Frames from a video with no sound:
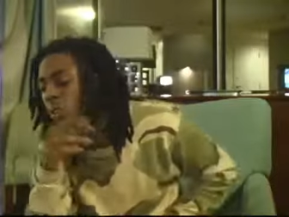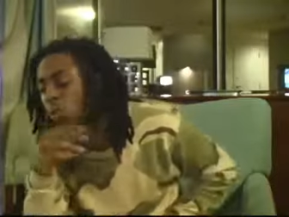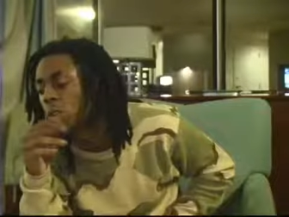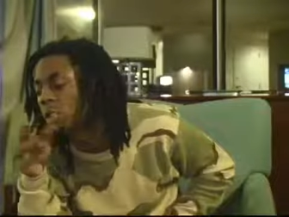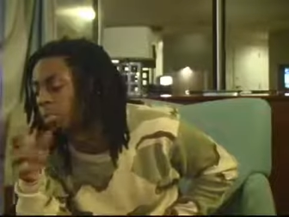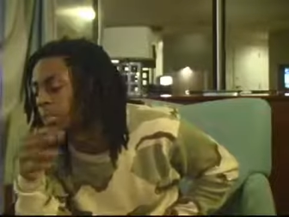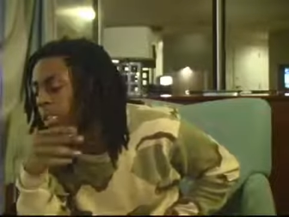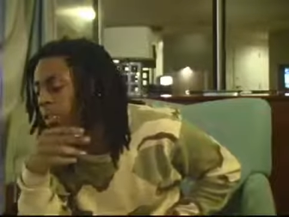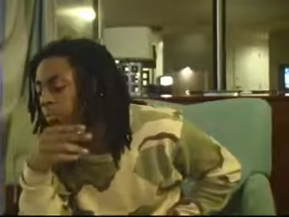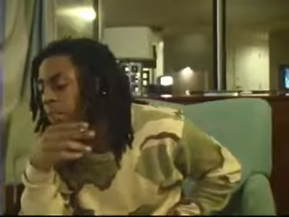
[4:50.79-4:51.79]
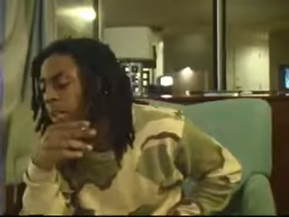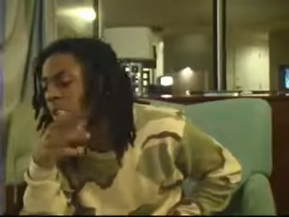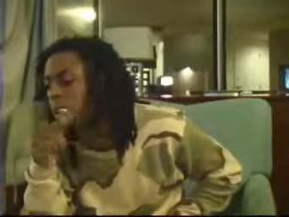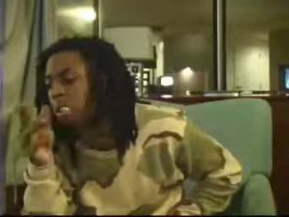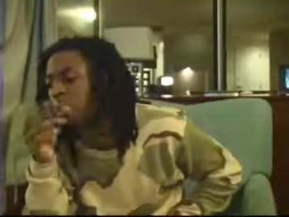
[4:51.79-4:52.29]
who could spit the
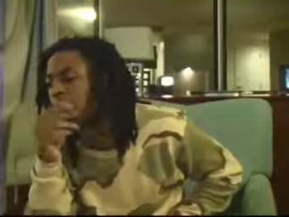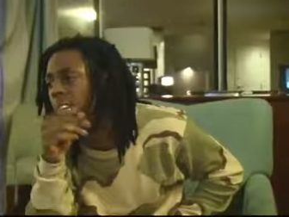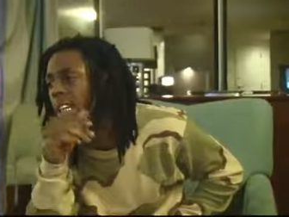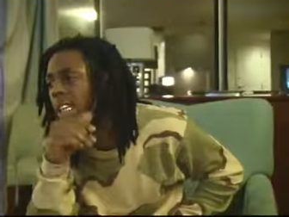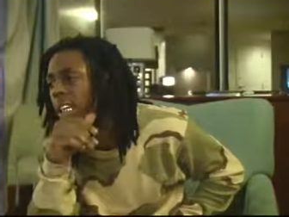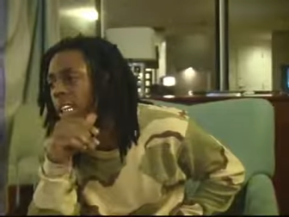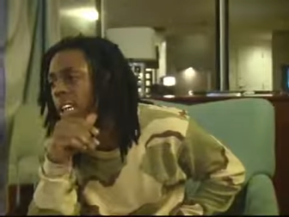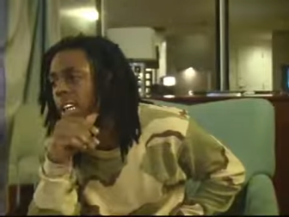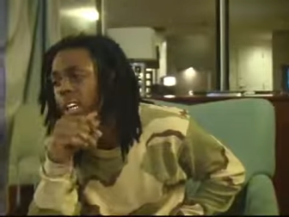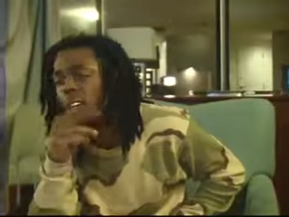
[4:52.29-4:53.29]
best and nothing like that.